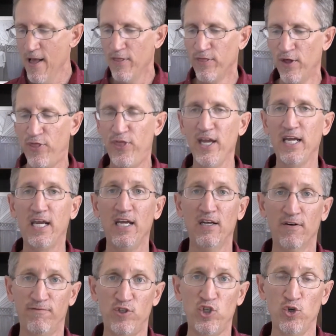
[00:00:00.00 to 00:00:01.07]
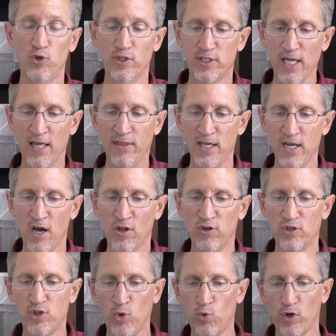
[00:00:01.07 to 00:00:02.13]
the thinking of Judas and the
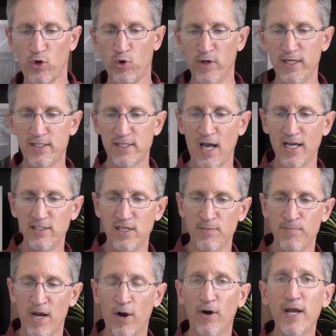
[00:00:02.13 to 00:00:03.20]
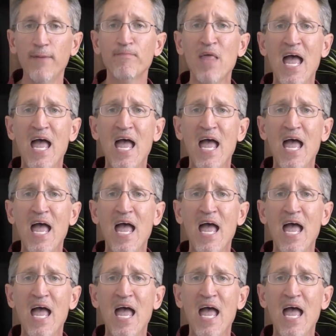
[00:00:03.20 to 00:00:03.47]
others who were criticizing Mary.